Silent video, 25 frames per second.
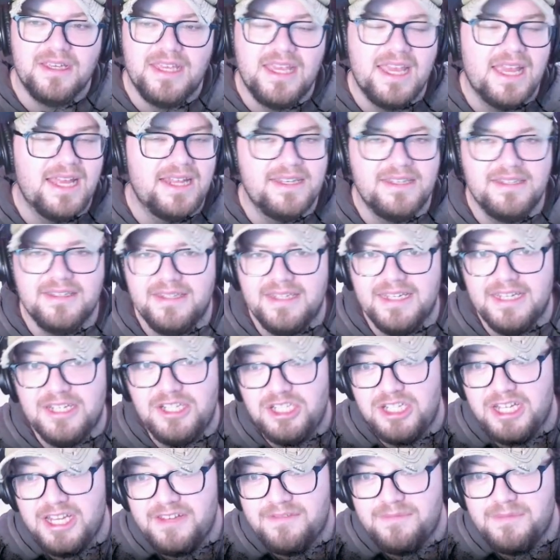get the
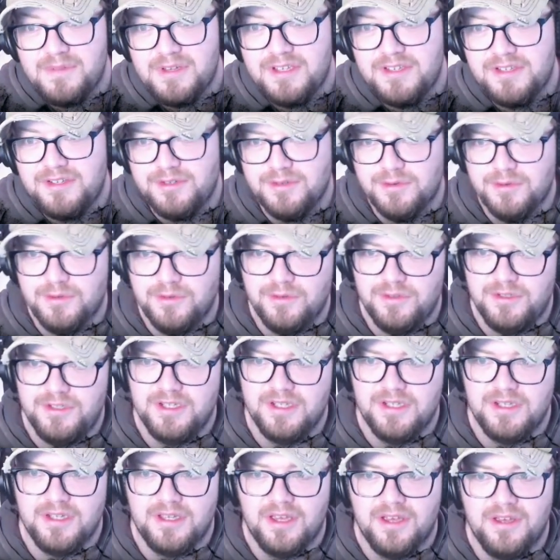achievements or
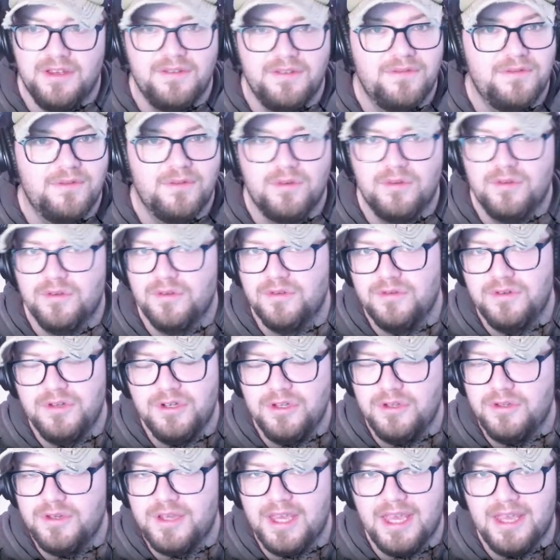to go for
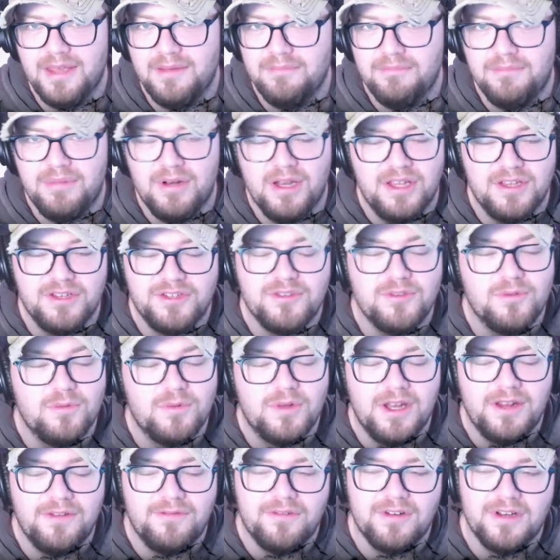New Game Plus or
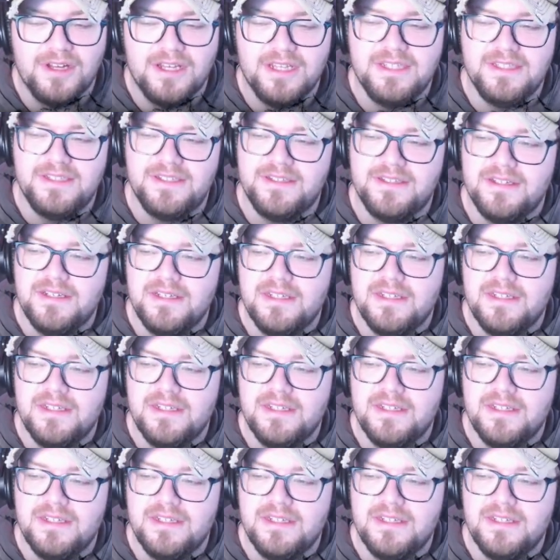whatever it is.